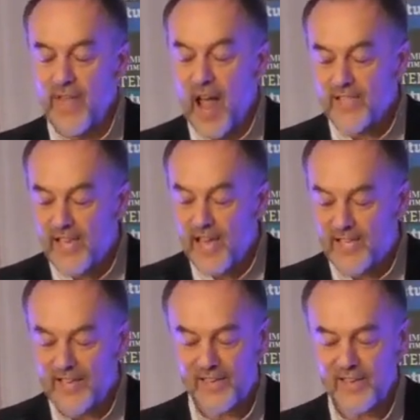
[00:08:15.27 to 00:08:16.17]
That's
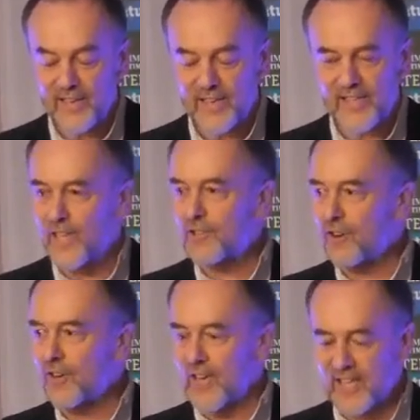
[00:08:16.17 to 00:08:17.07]
it, said
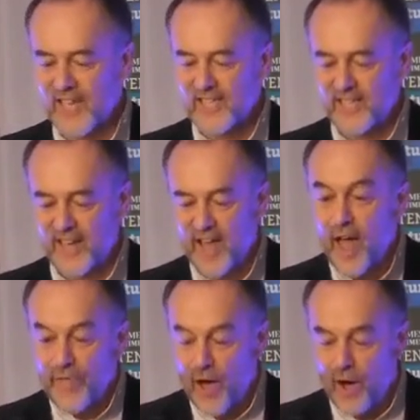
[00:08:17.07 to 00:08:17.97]
Trog excitedly.
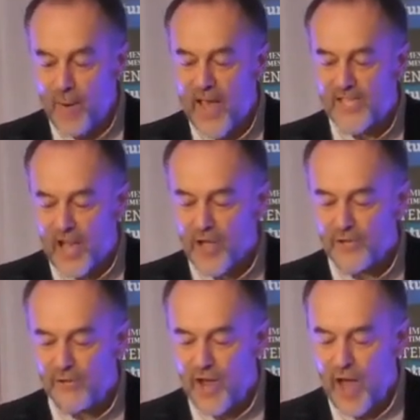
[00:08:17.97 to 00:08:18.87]
The West
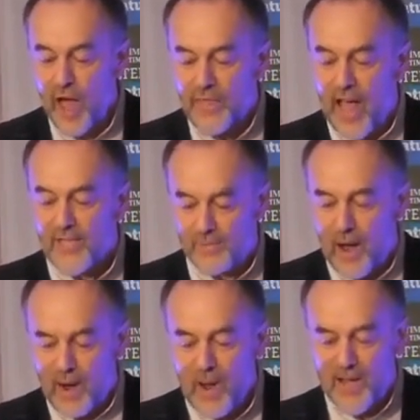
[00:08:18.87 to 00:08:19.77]
Country, that's
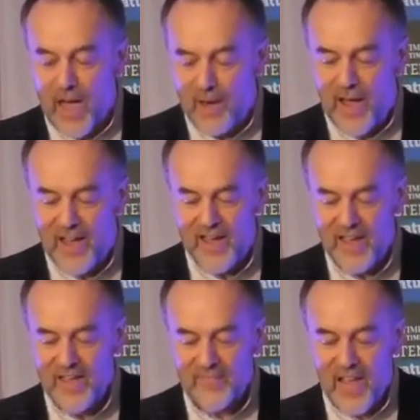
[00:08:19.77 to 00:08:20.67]
where we're going.